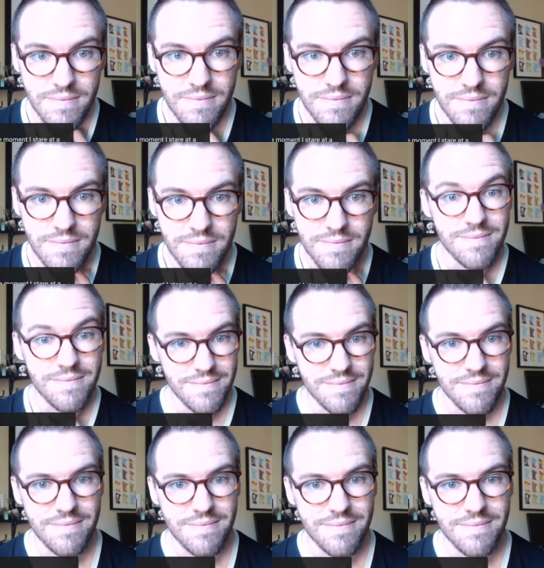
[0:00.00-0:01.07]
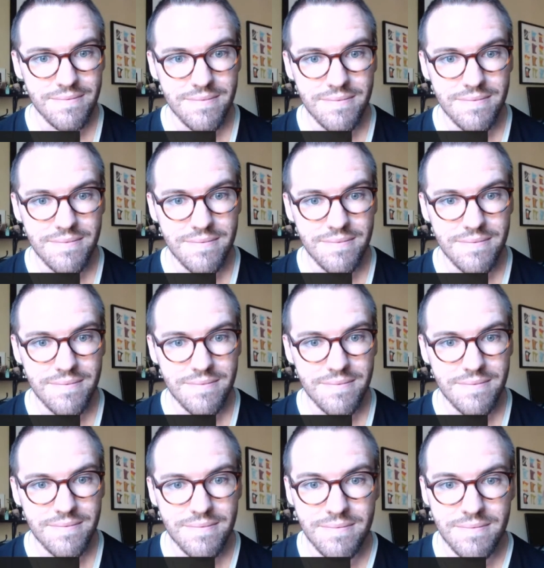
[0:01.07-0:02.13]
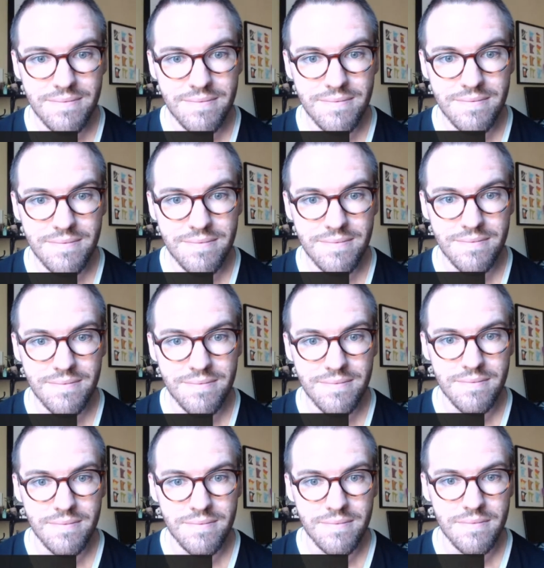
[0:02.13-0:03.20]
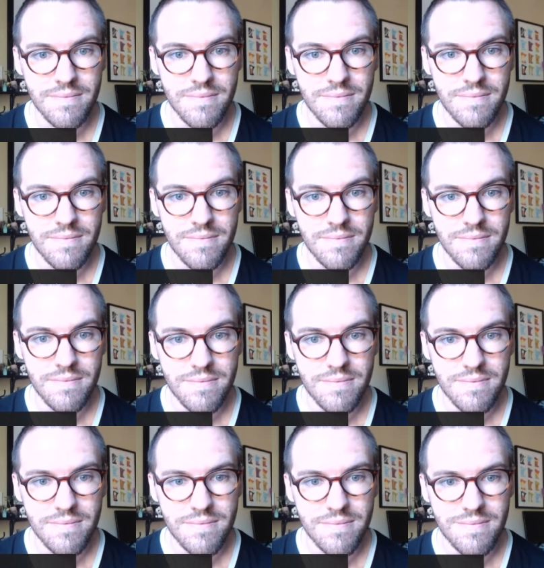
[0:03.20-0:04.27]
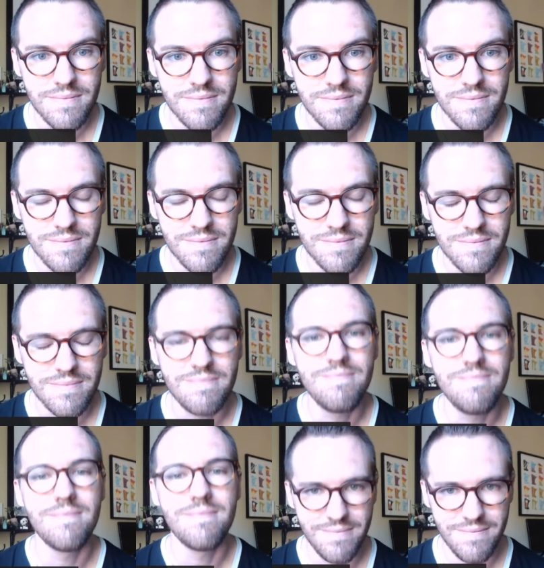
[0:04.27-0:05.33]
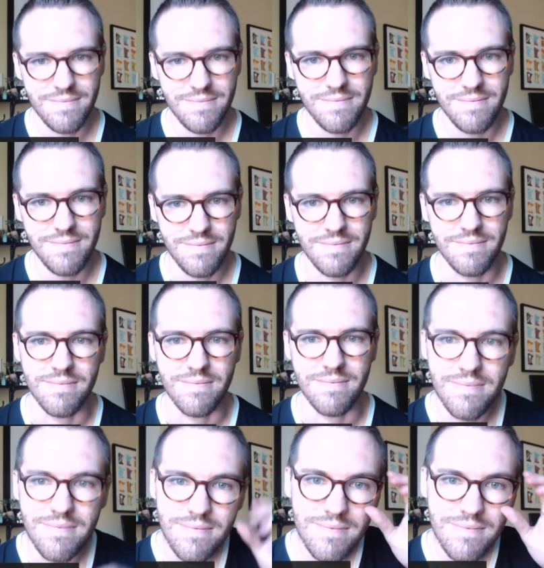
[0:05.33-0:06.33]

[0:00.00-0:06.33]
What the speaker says: No words are spoken by the person on screen.